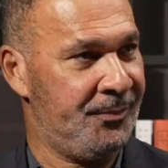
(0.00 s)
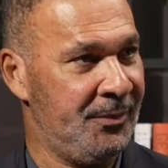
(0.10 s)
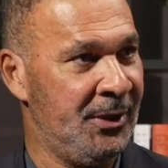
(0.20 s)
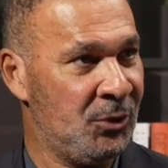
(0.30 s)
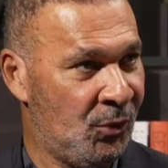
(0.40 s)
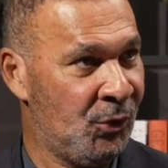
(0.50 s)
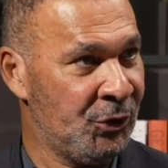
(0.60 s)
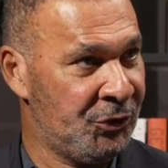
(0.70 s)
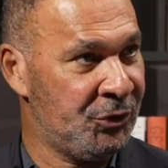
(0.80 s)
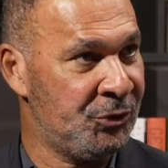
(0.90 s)
in order
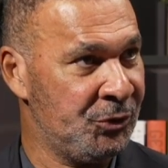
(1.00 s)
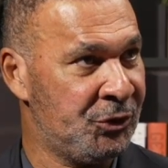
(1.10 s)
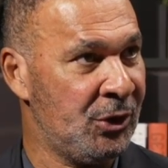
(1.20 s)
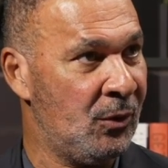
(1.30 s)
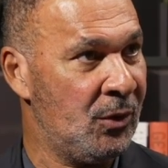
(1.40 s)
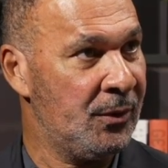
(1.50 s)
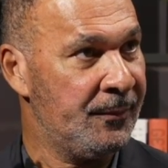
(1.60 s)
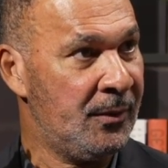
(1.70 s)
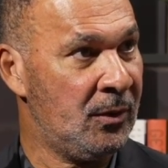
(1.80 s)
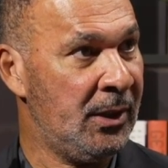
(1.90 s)
to do so.
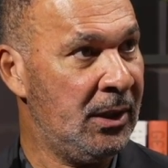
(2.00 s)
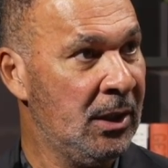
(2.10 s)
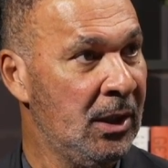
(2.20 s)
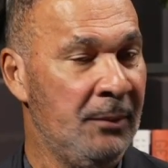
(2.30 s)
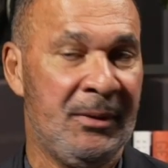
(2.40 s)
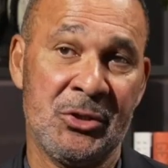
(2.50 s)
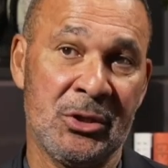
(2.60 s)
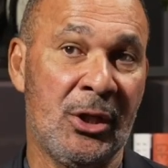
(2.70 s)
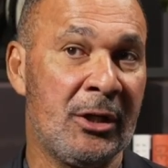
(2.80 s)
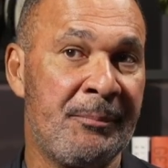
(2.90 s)
Okay, because a
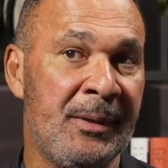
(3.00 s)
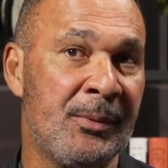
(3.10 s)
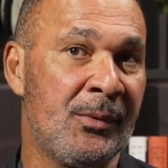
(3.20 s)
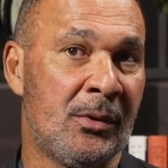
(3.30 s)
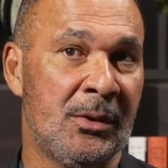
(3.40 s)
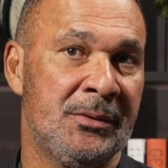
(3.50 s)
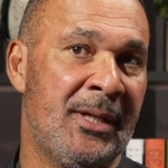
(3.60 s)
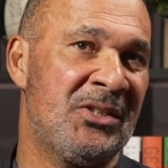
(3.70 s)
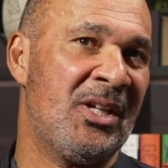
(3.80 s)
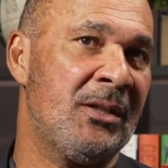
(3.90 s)
lot of people,
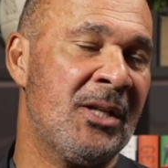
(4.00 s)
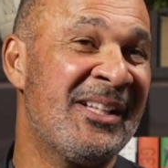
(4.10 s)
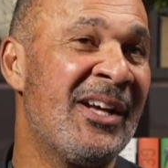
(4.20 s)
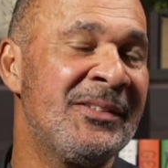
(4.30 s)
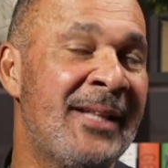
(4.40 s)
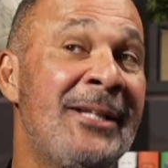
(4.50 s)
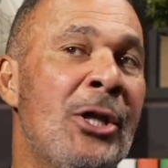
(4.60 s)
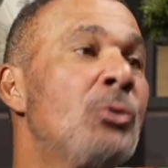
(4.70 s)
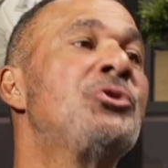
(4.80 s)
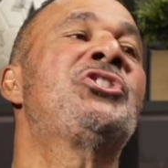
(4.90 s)
they say that they
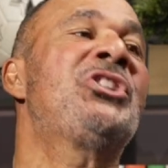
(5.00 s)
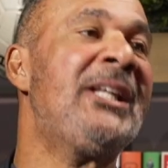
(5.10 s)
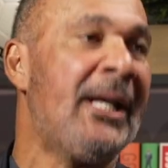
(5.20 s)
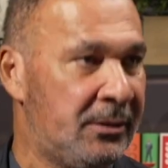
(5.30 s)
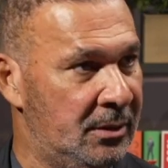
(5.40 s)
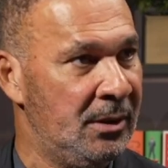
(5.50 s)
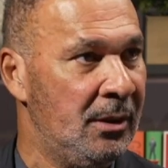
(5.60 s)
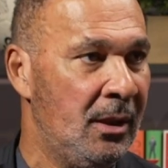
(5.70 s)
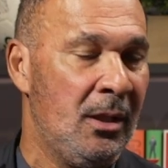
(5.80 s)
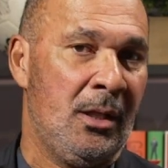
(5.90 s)
don't see it.
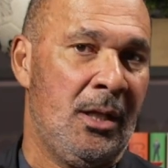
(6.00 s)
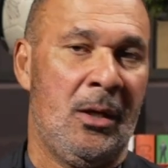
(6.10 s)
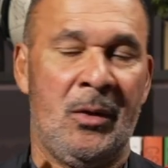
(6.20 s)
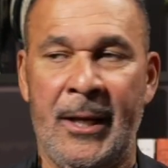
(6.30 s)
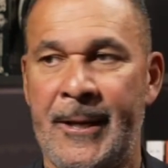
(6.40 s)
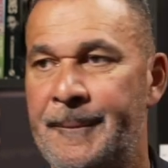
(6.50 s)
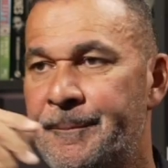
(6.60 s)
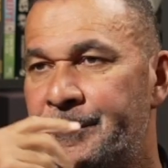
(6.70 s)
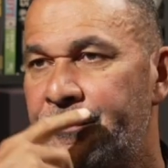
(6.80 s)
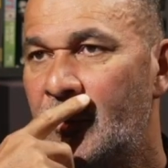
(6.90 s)
Okay.
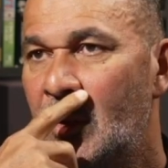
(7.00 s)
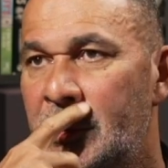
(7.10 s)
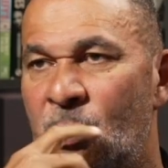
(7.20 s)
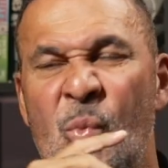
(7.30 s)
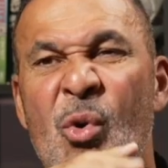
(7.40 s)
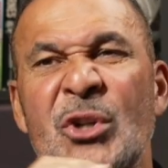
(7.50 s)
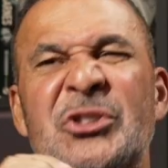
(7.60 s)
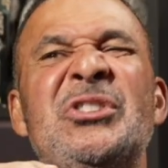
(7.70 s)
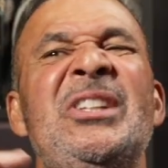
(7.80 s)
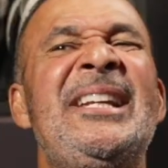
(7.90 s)
The
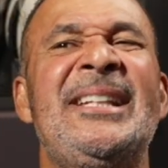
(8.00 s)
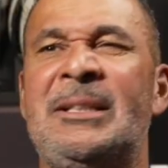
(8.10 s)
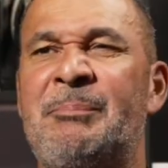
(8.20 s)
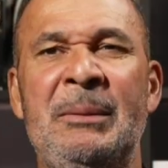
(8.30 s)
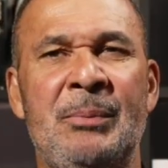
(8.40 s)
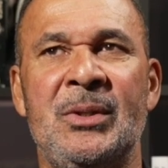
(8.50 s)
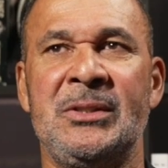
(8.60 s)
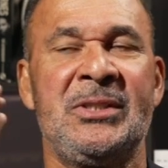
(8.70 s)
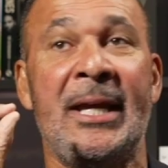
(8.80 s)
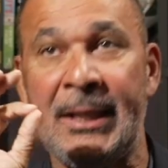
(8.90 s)
worst thing that people can
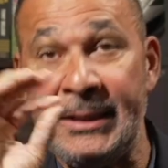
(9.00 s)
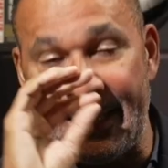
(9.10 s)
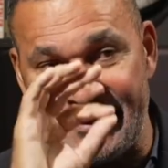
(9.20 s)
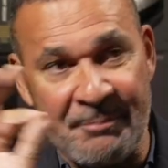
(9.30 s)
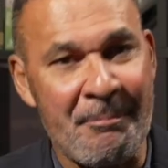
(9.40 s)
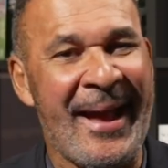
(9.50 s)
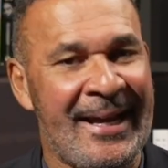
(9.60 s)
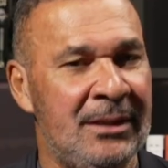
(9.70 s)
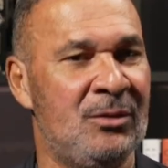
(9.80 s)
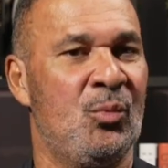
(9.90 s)
say in that
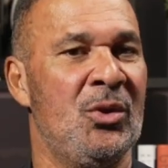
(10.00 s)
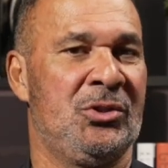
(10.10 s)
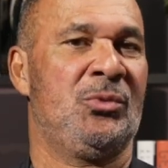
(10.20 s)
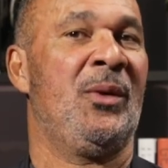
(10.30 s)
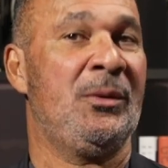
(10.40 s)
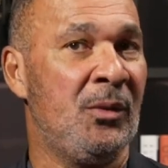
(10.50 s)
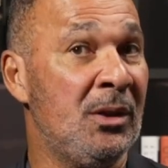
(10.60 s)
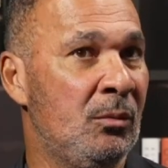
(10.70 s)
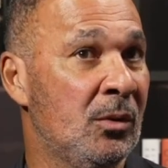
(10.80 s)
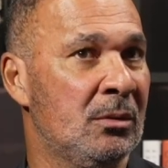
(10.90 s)
debate was, when
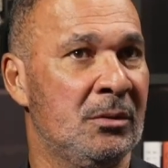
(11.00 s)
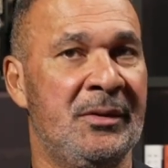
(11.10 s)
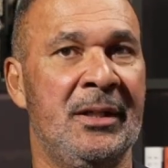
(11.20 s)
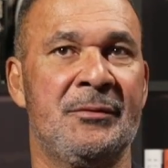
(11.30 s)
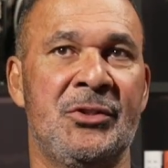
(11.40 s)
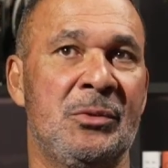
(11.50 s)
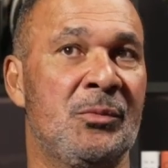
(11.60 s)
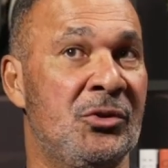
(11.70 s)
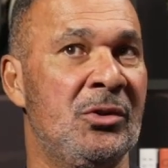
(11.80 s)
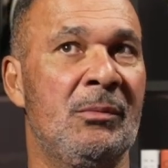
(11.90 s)
we were on television,
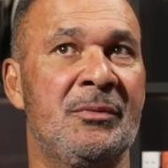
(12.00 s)
was some of